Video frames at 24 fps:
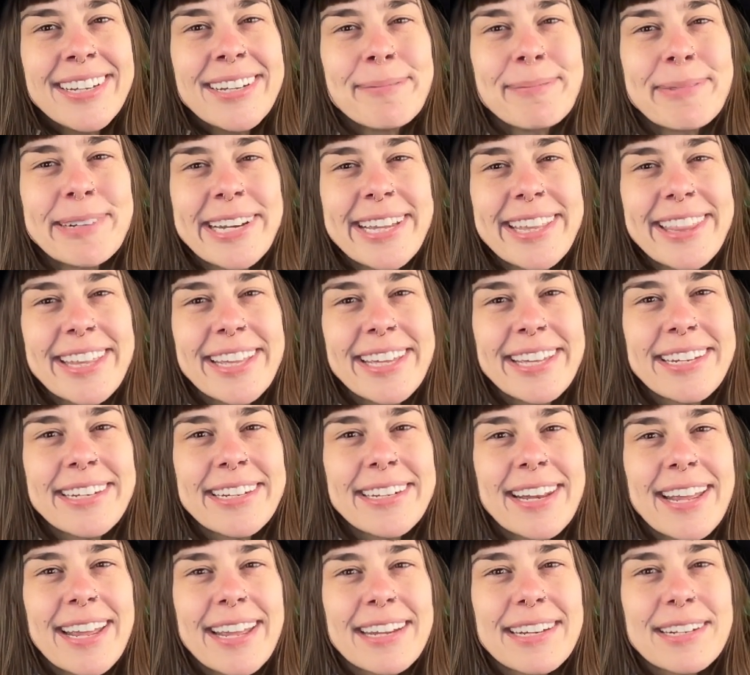Breathe
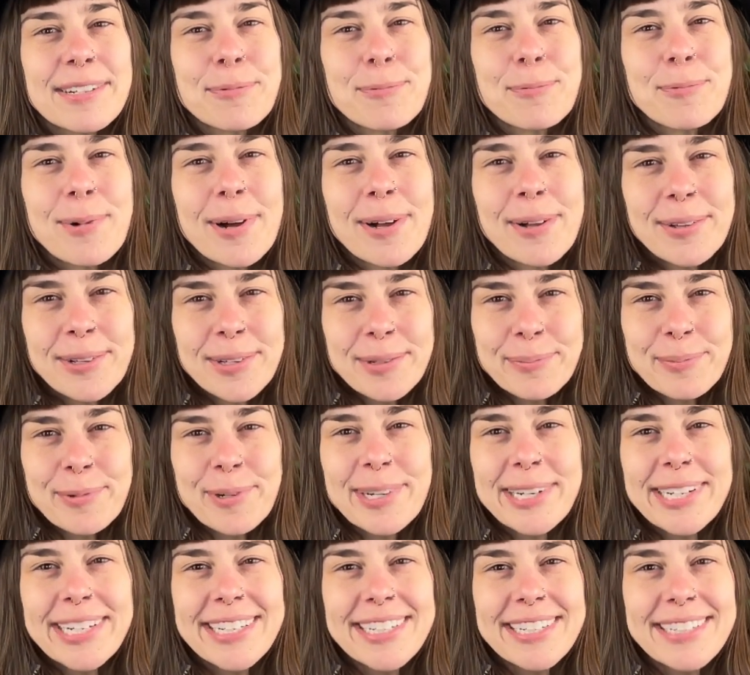in and welcome
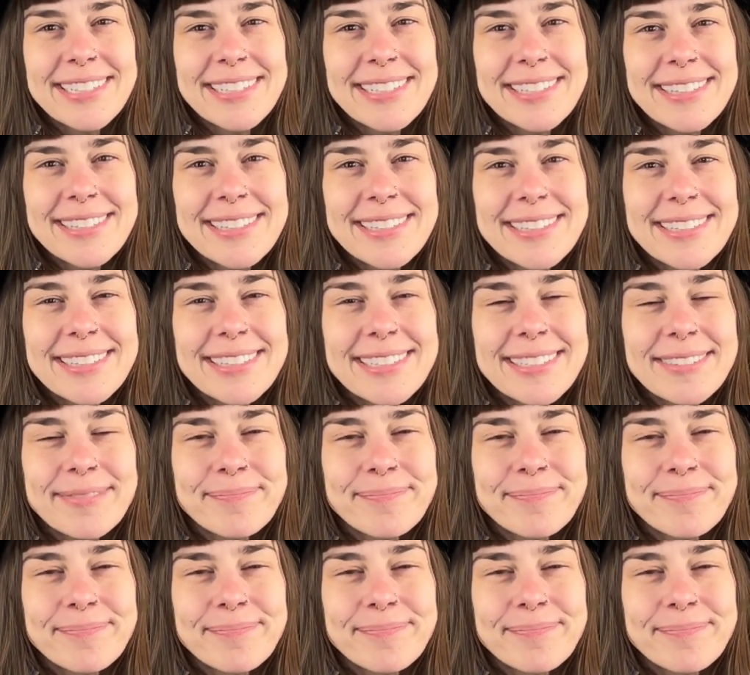what is.